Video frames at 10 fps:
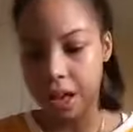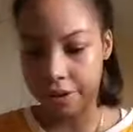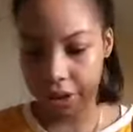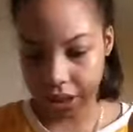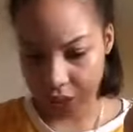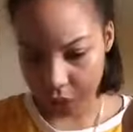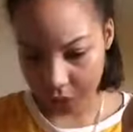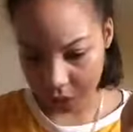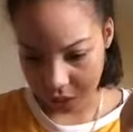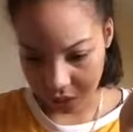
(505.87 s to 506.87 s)
I think that's
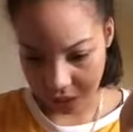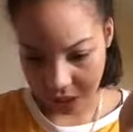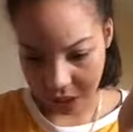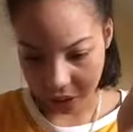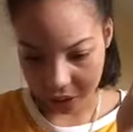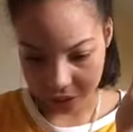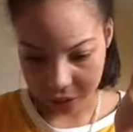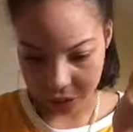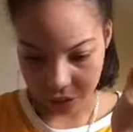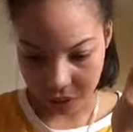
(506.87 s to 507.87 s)
all the
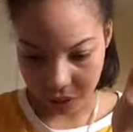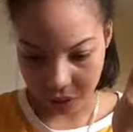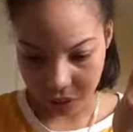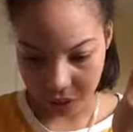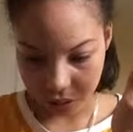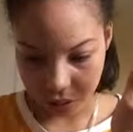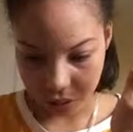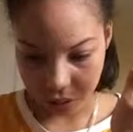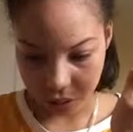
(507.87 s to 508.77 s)
characters really in the show.